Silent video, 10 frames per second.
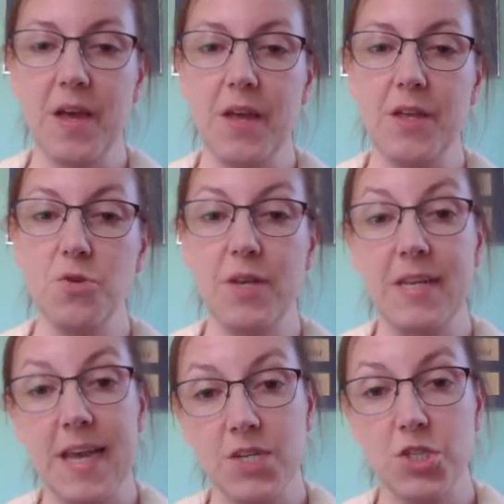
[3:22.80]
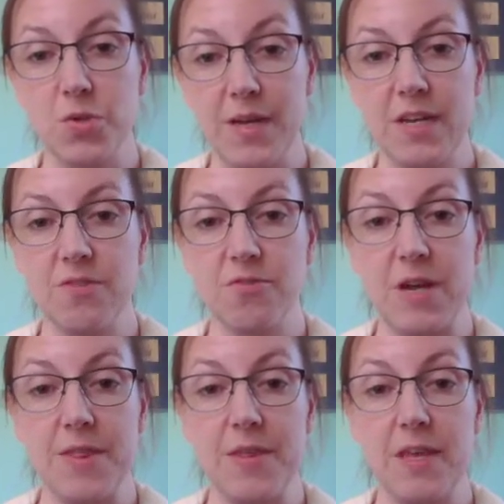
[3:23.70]
You can get to it
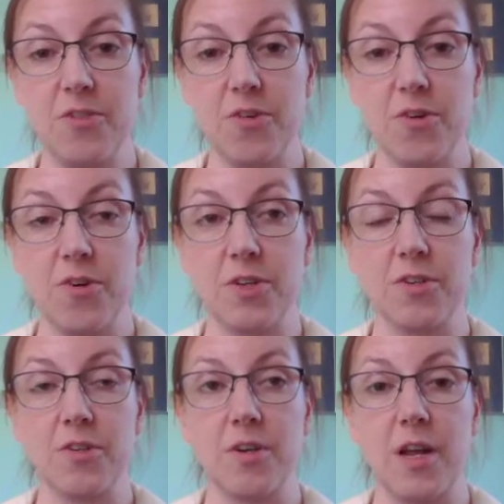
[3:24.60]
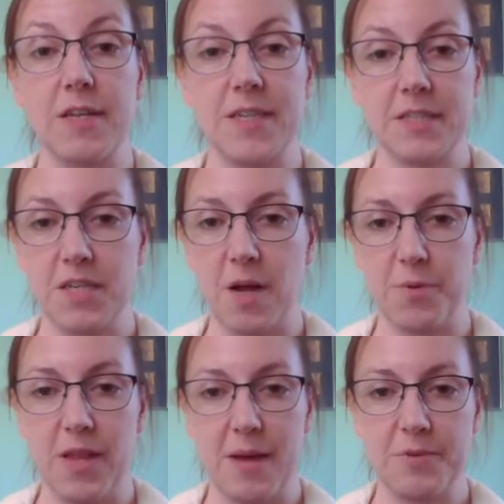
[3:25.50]
with either your desktop
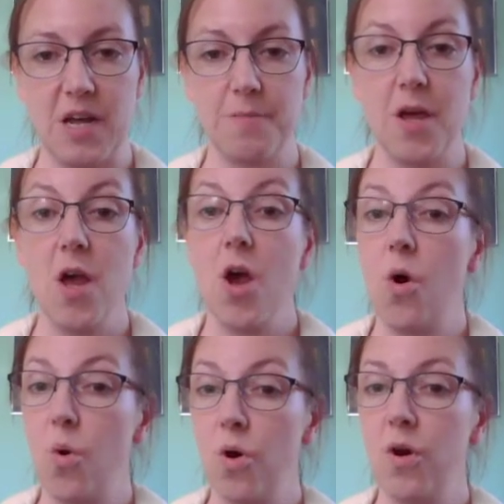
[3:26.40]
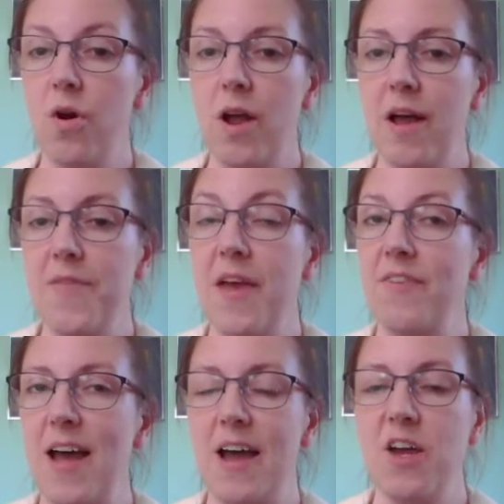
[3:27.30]
or laptop, or they have
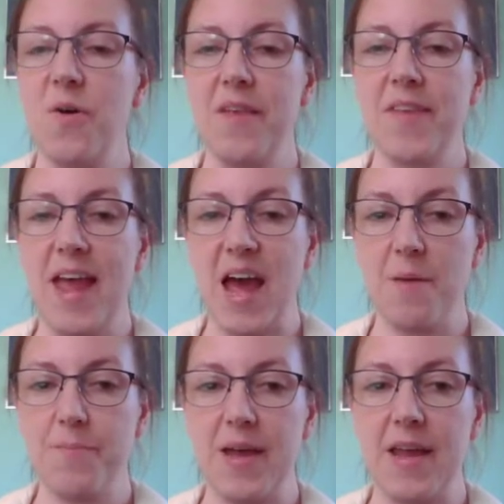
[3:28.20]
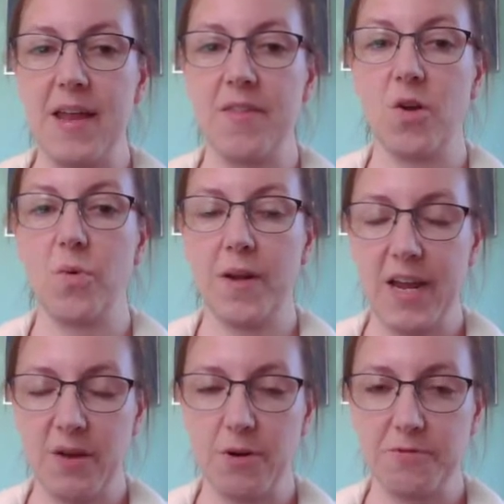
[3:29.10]
an iOS app, and they're
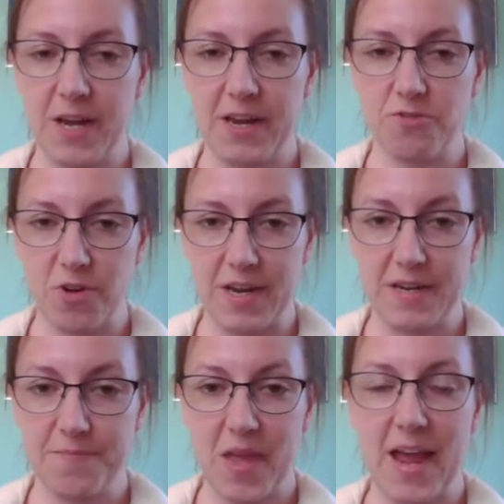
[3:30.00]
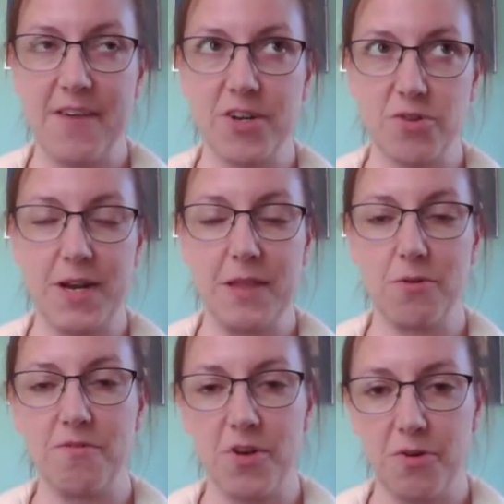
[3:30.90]
working on one for Android. I haven't tried
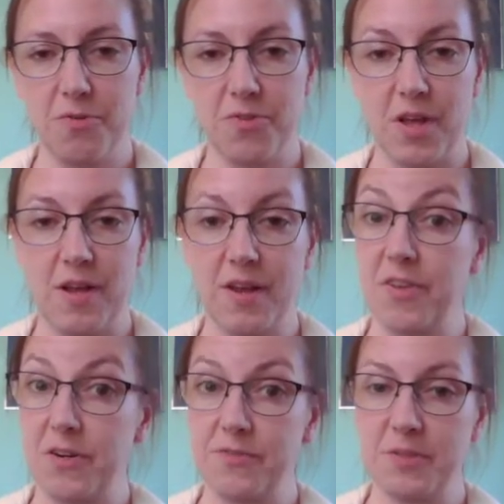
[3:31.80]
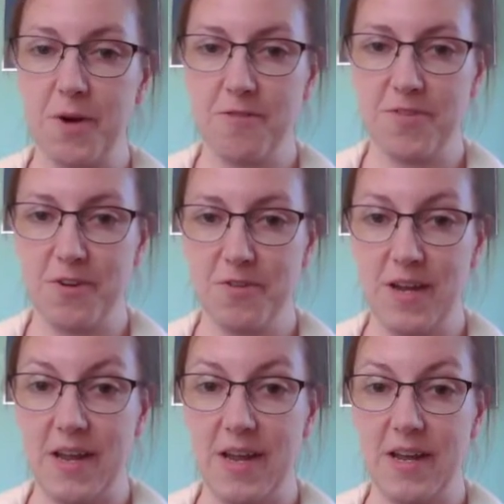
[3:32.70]
either of those because I don't have a smartphone,
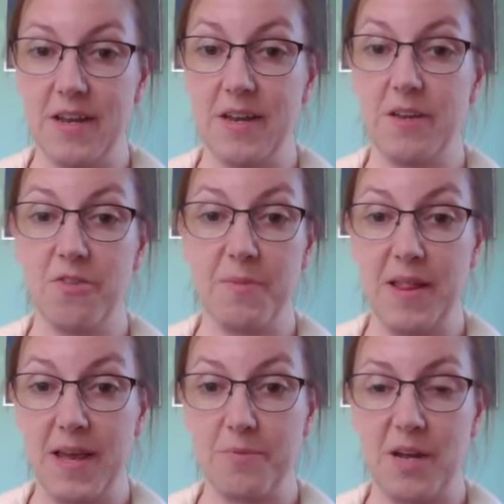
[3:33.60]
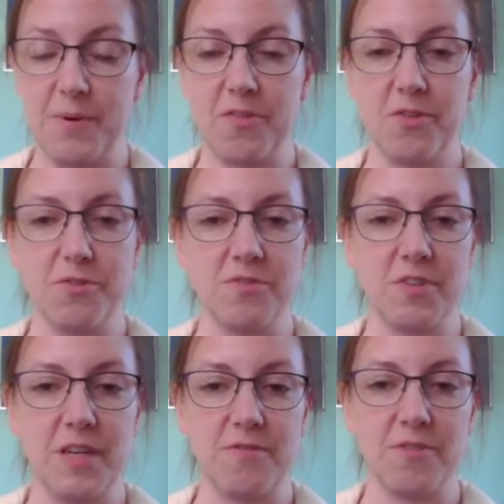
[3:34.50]
and I use my laptop
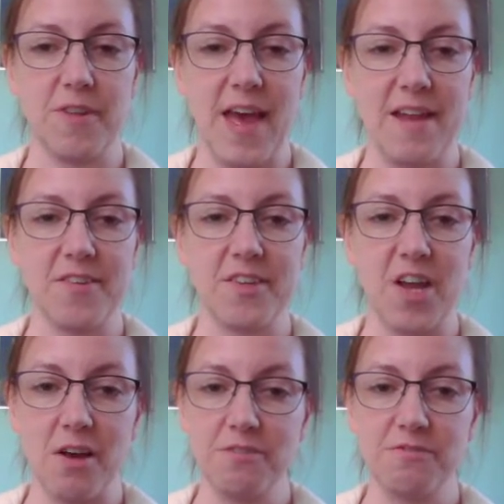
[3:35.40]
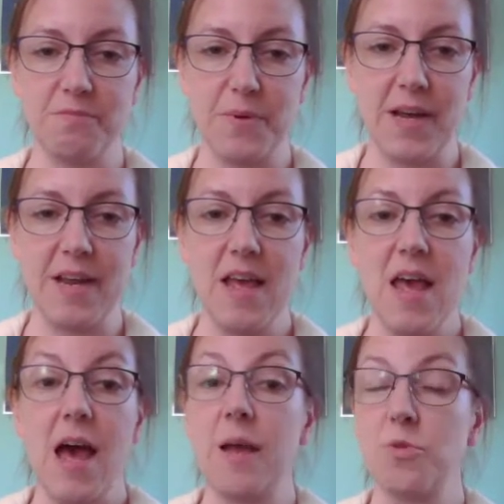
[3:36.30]
exclusively for that stuff. But
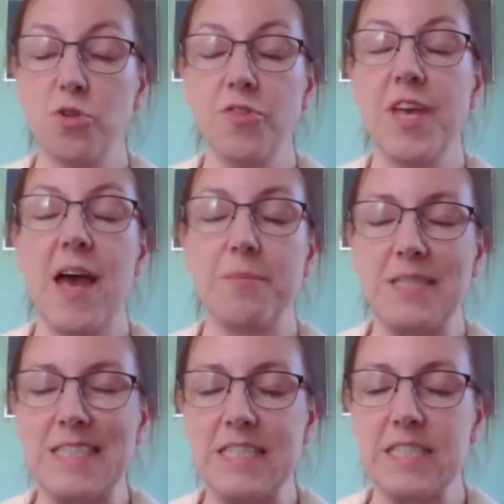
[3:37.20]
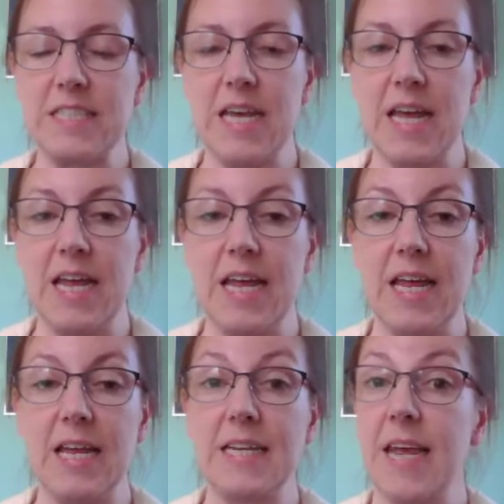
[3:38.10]
I'm told the app is decent
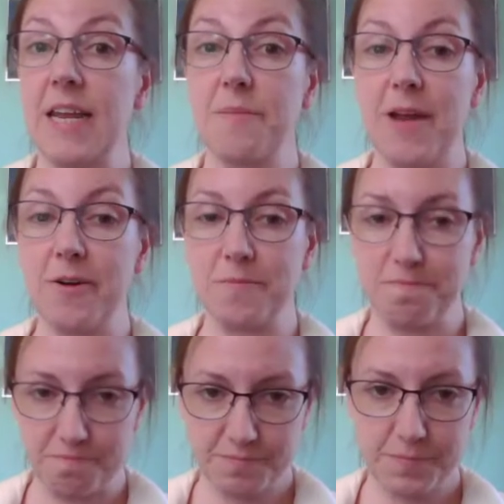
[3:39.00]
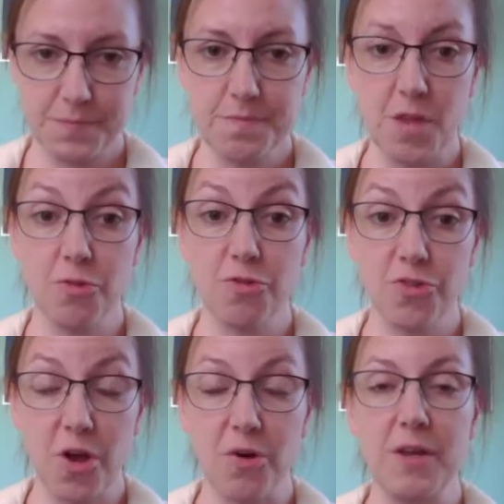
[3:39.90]
and getting better.
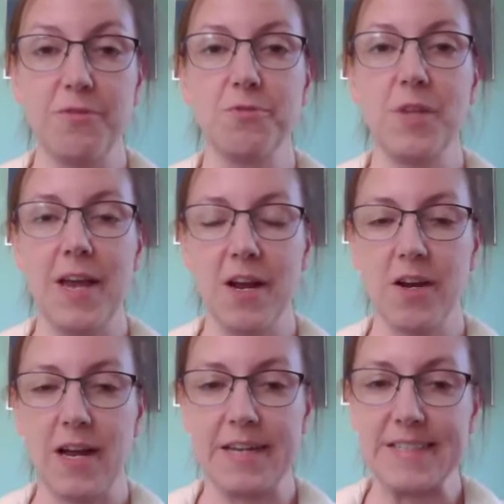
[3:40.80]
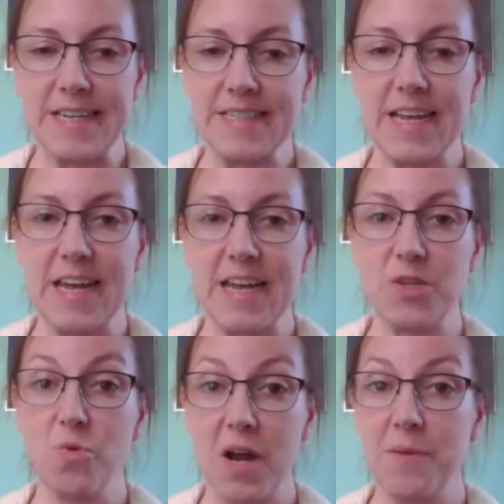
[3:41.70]
So if you like our content and
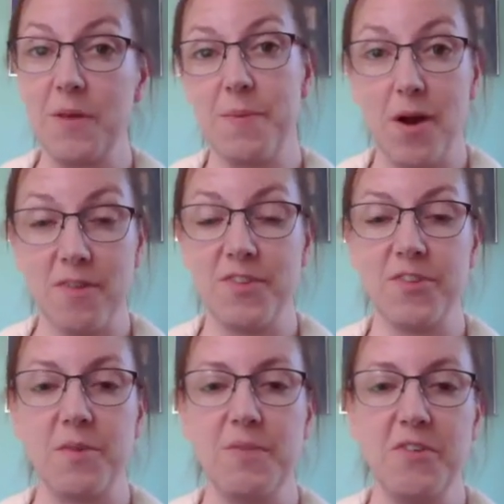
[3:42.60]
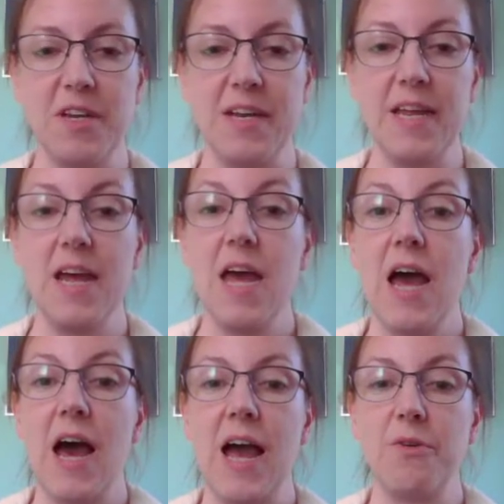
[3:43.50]
you want to be part of this community,
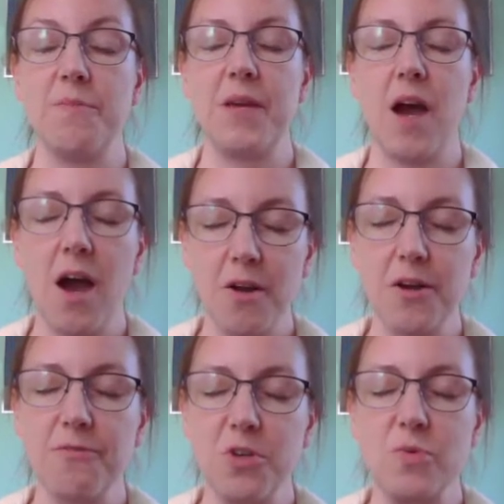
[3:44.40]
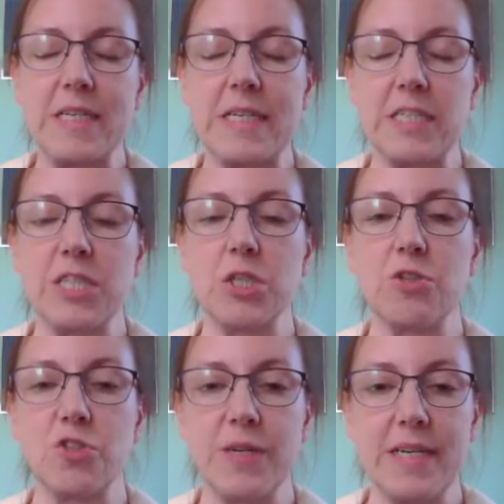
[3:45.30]
I would be honored if you would consider
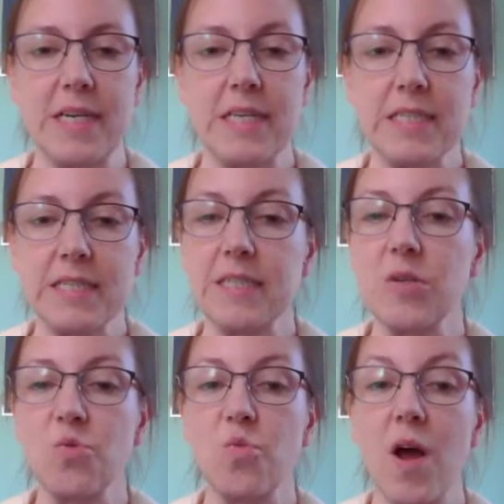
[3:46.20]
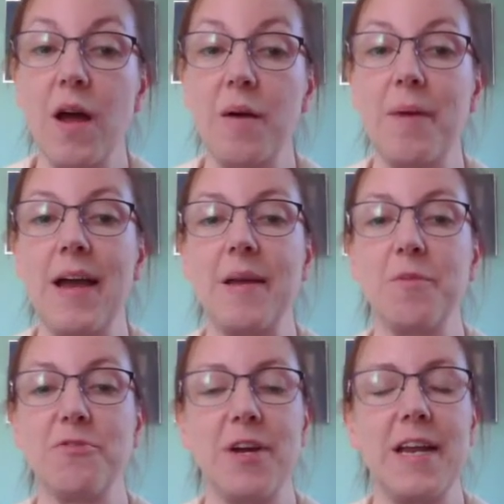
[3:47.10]
joining us. I am
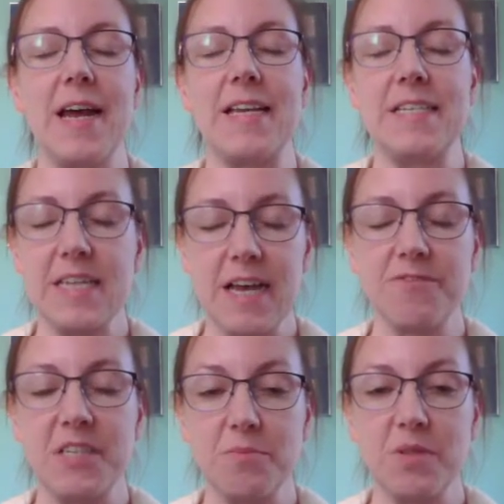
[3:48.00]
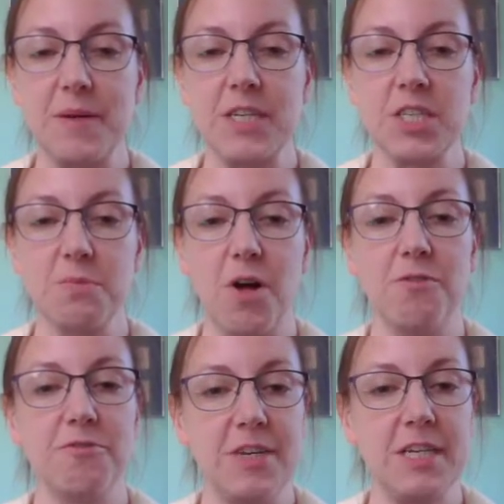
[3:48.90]
afraid I did have to implement a small
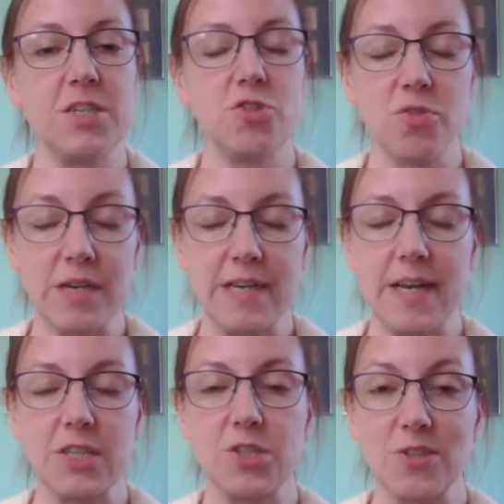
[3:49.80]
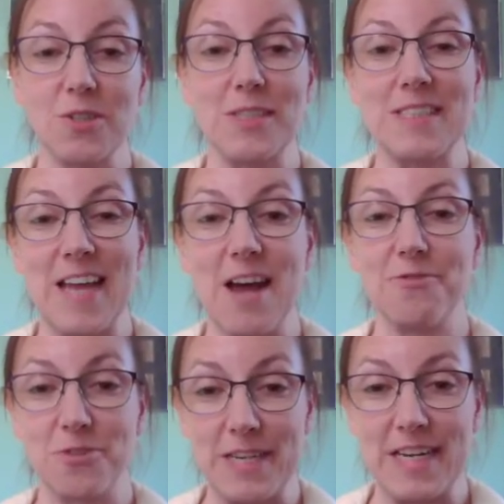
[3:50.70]
fee to join, as Circle is not
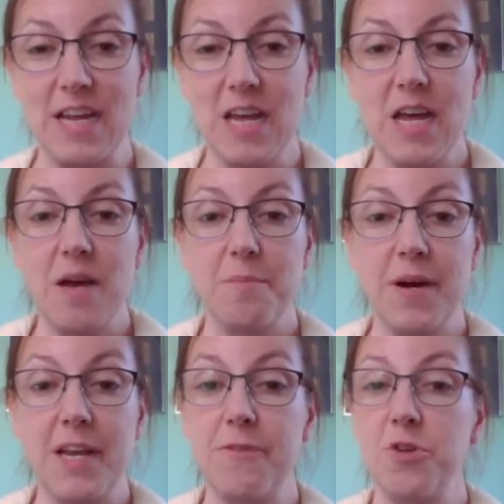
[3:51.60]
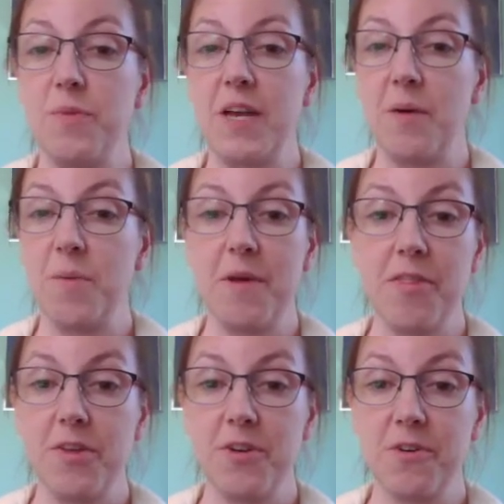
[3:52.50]
free. But if you become a
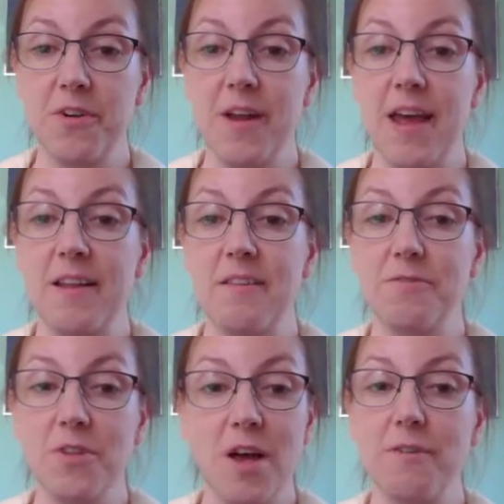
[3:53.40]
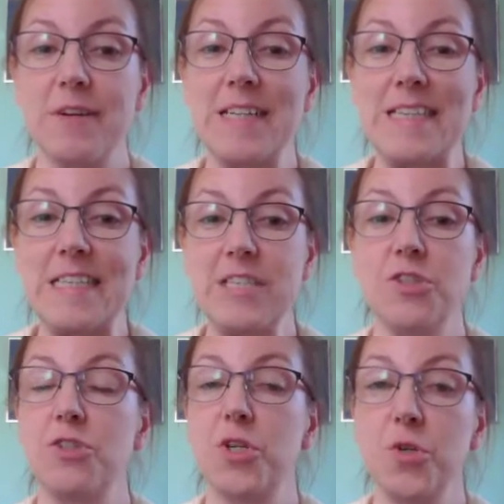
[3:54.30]
monthly donor at a level of at
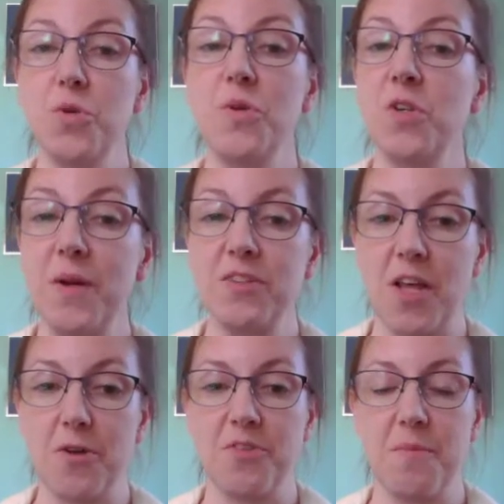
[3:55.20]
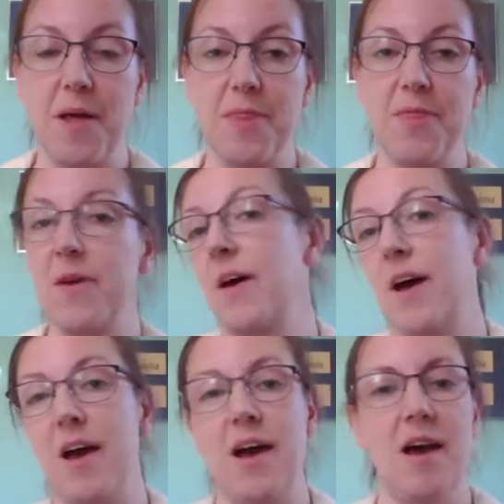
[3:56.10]
least $2 a month,
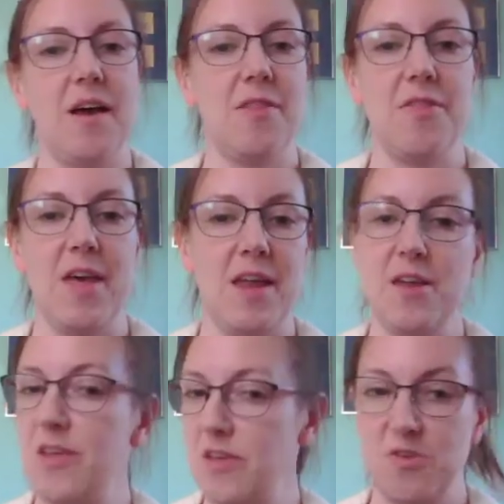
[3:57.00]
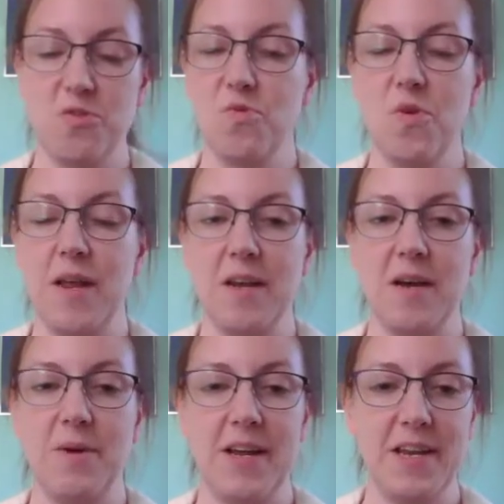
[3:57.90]
then you can
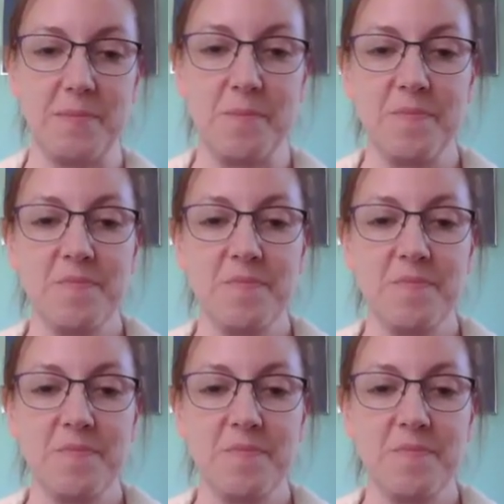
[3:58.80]
come on in.